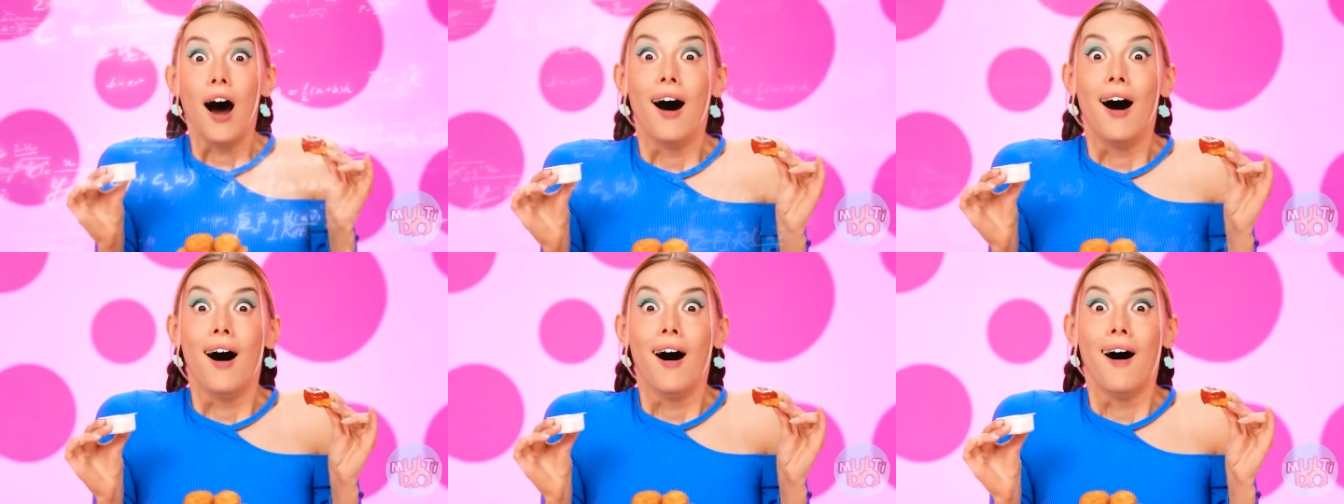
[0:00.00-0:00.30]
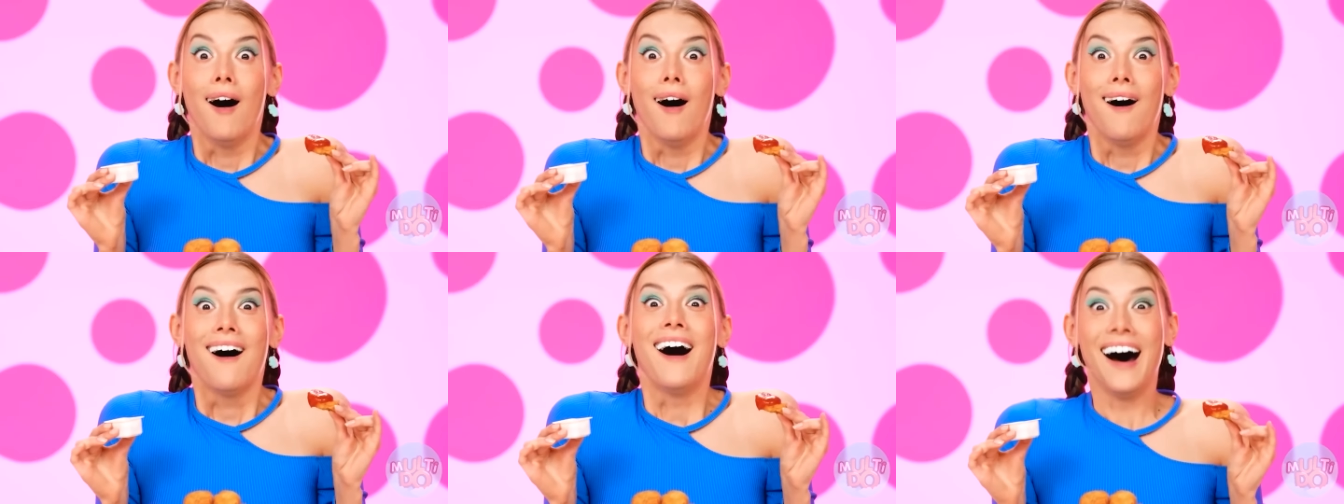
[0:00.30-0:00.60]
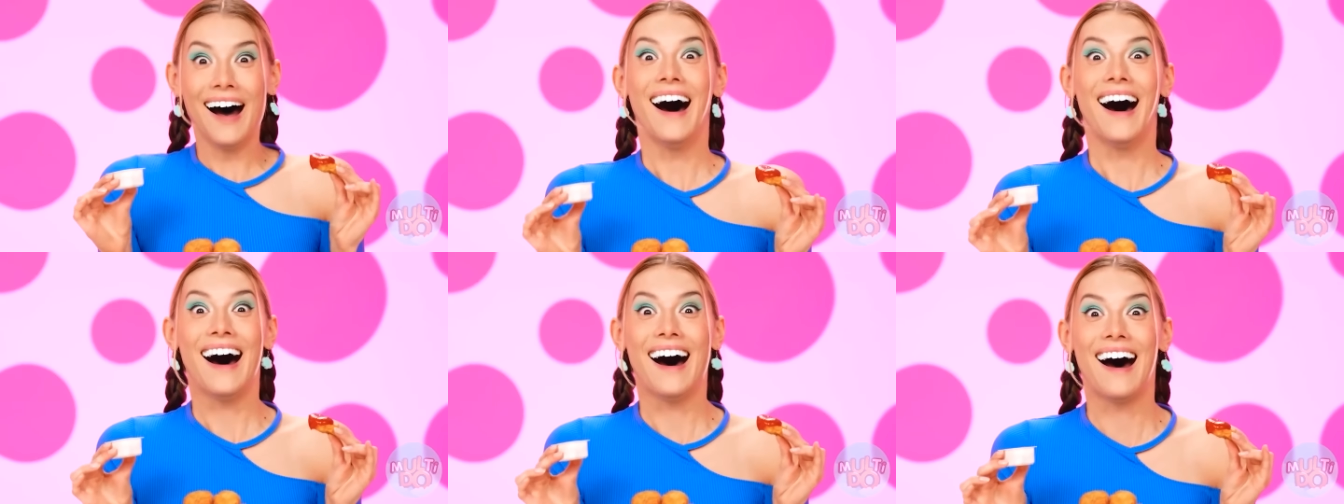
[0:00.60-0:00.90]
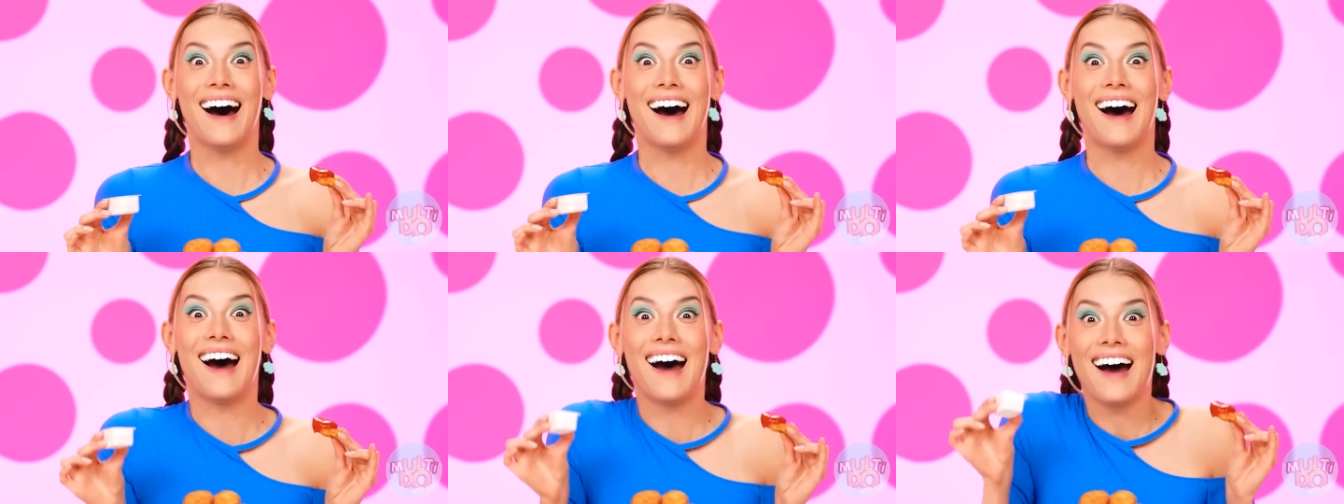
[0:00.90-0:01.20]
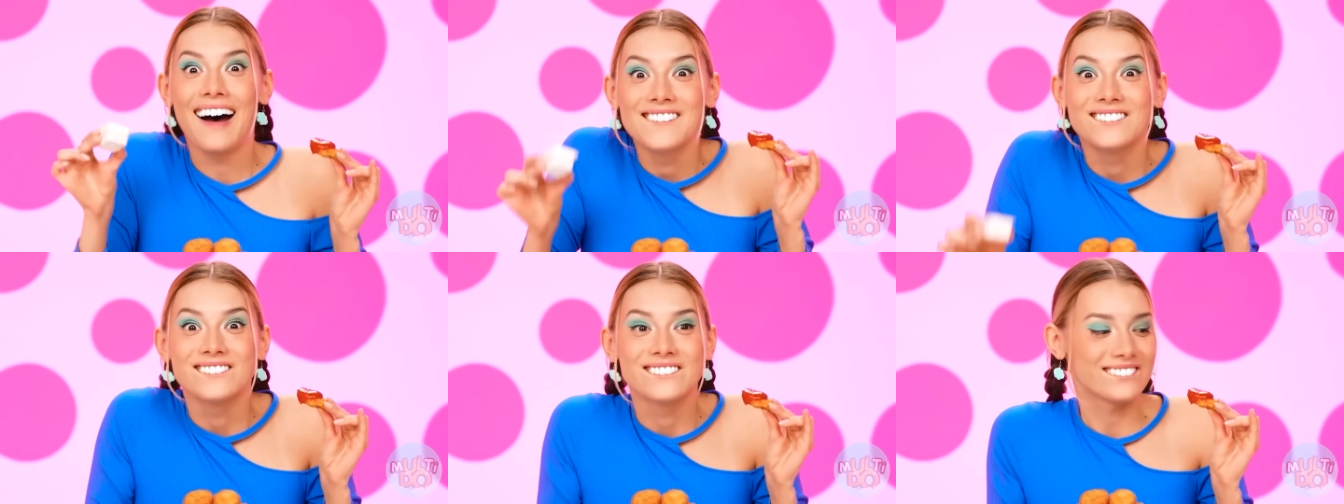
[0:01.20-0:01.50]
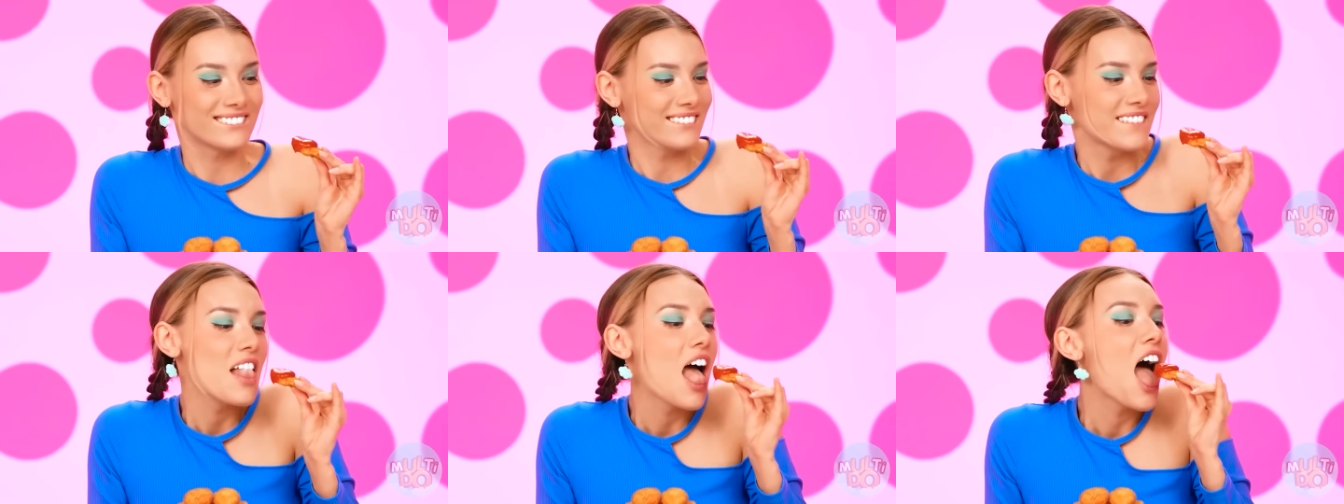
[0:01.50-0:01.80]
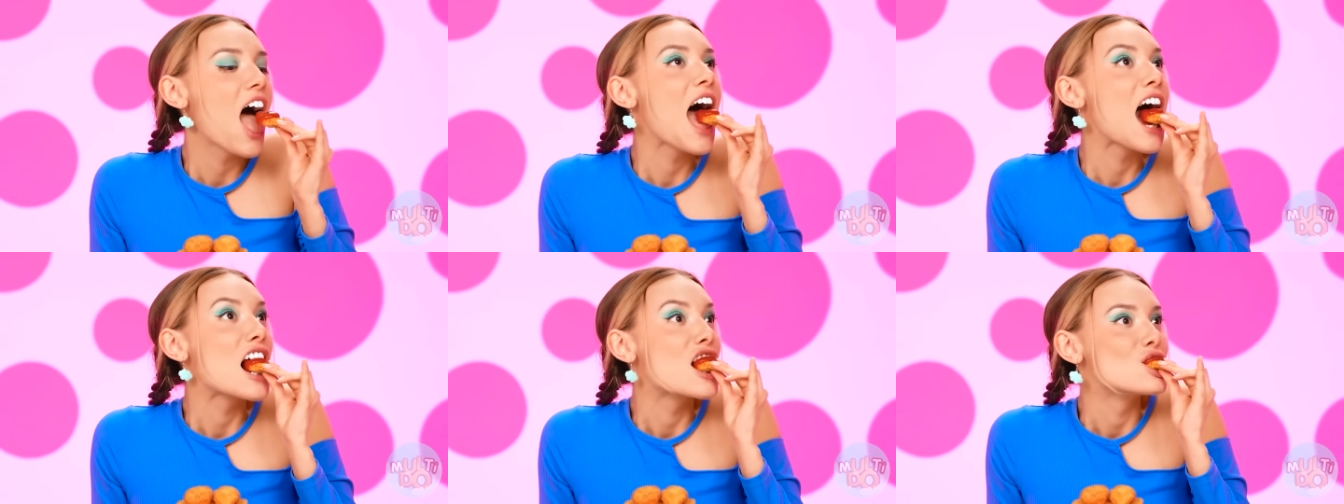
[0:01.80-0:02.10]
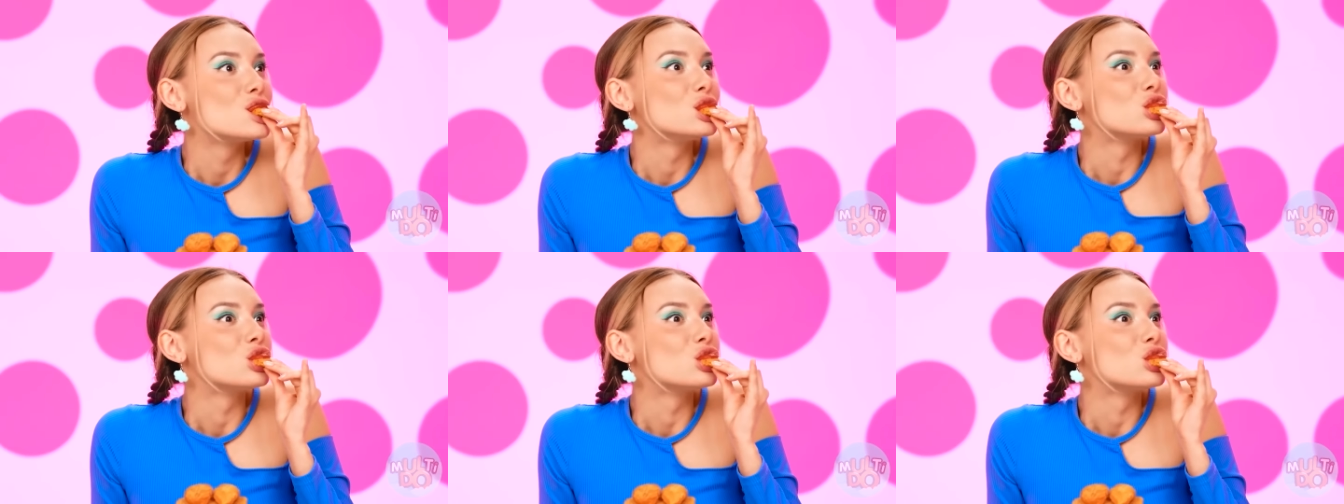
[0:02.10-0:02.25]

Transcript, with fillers: Ooh, I have an idea. I'll put all the